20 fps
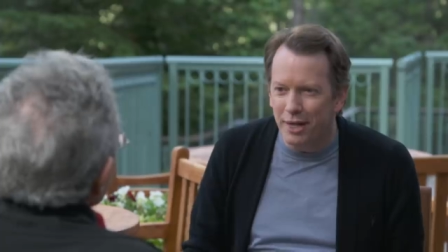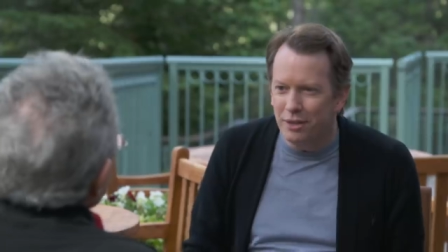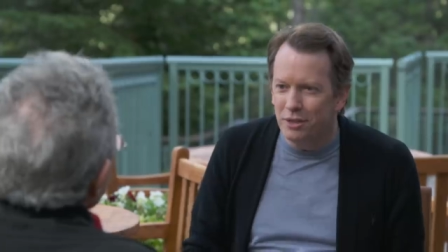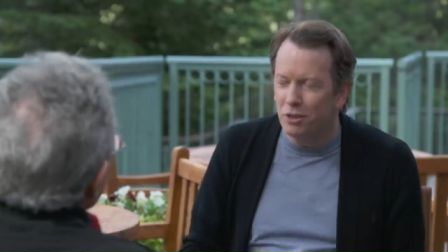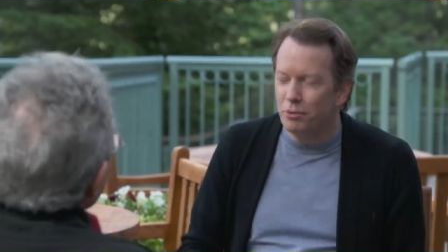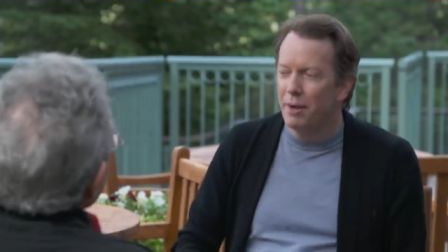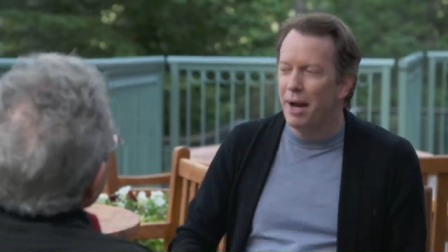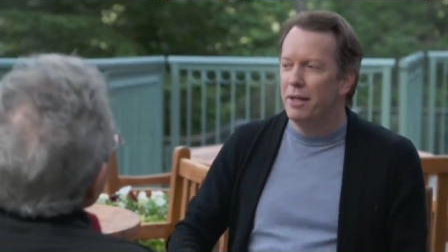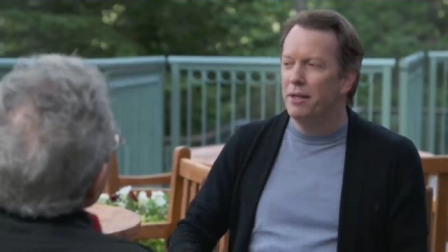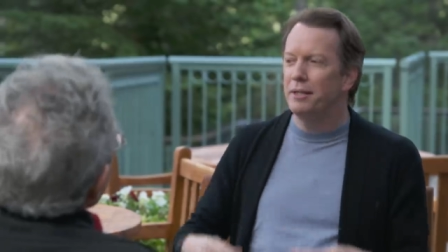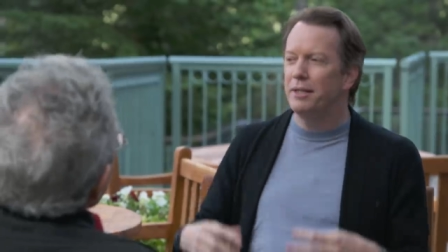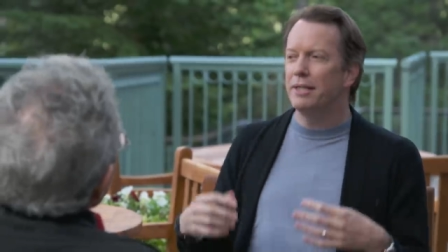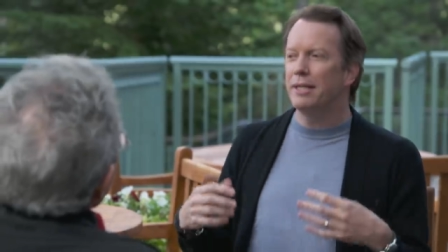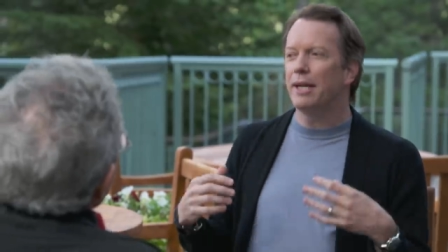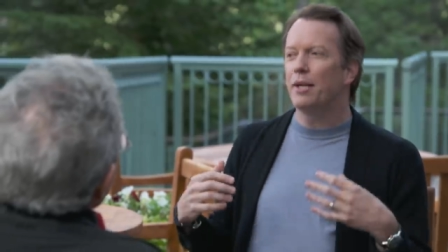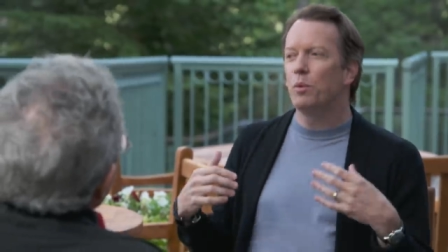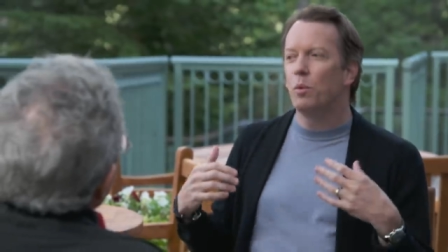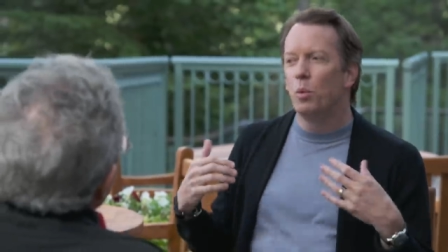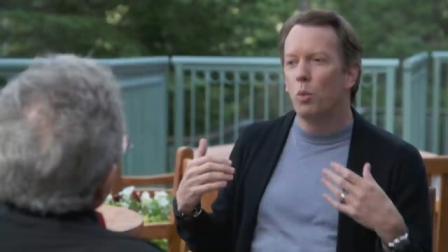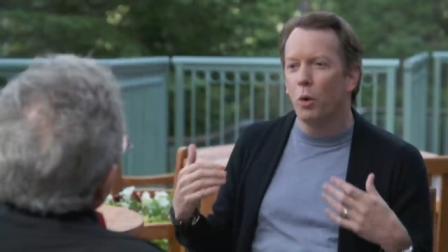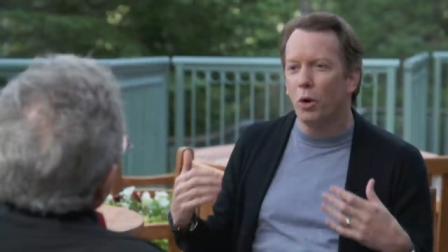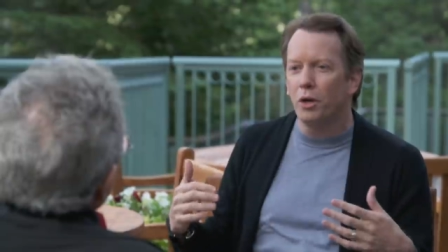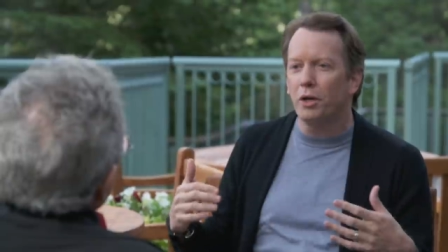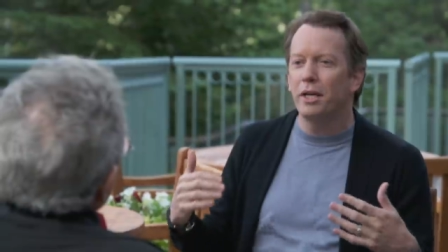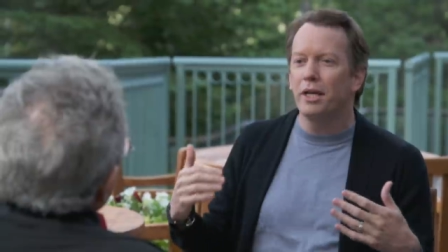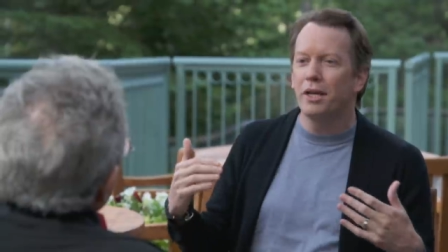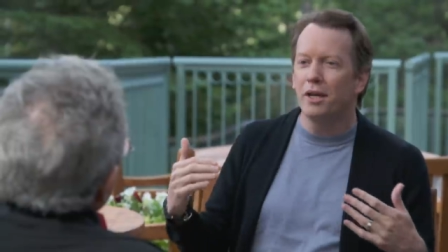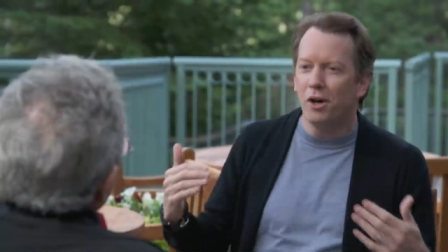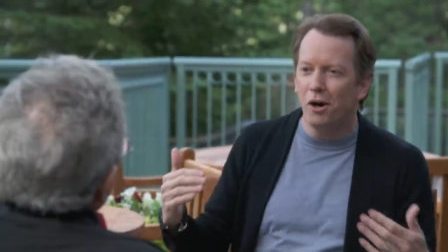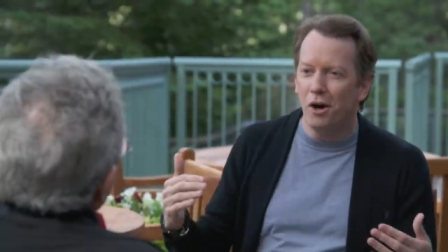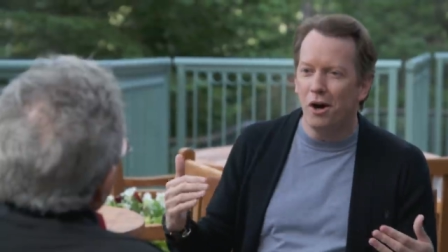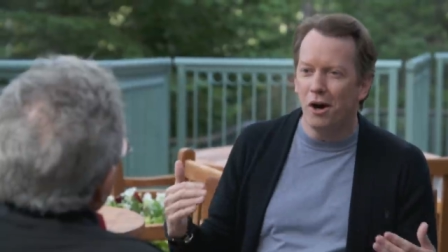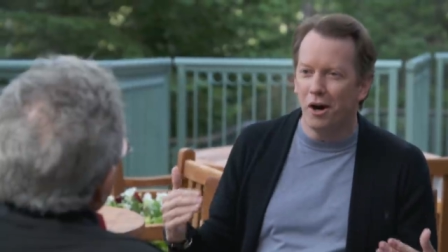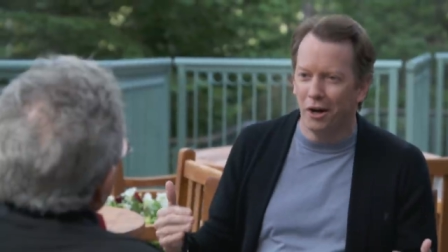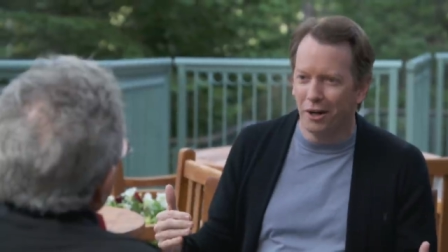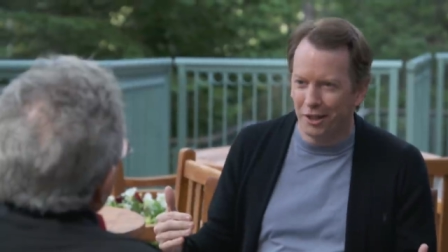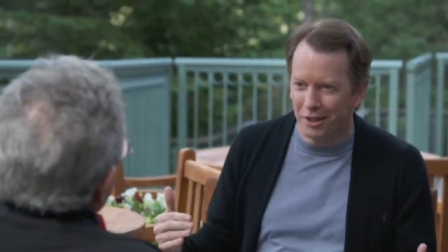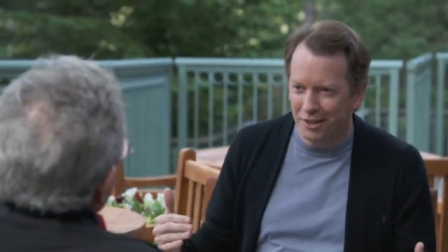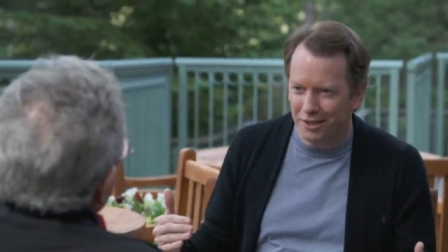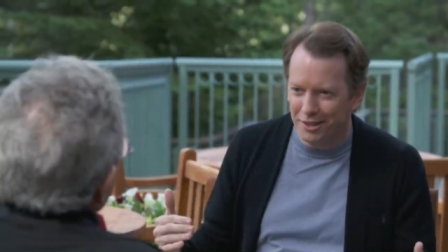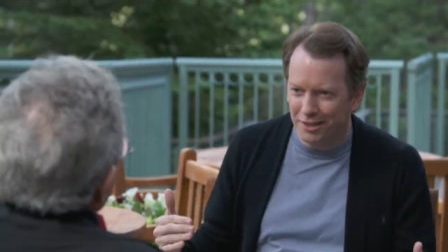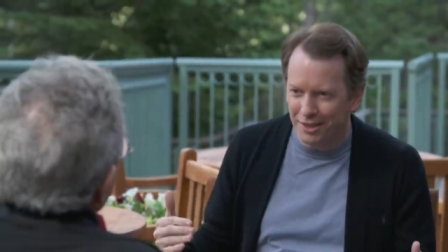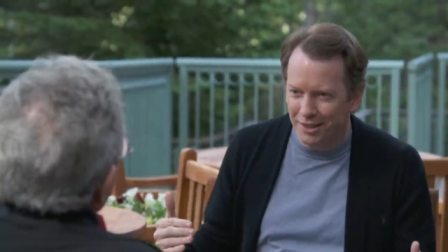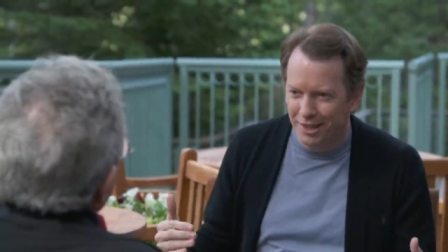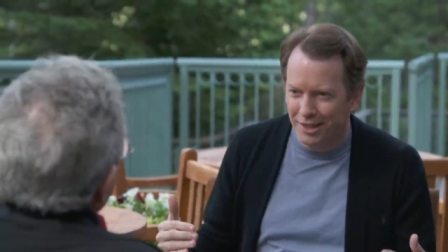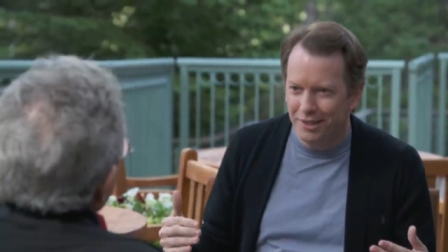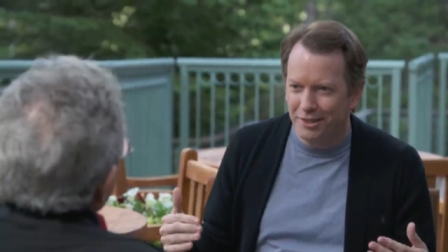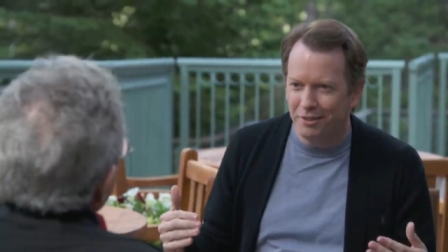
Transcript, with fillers: right. So rather than like working hard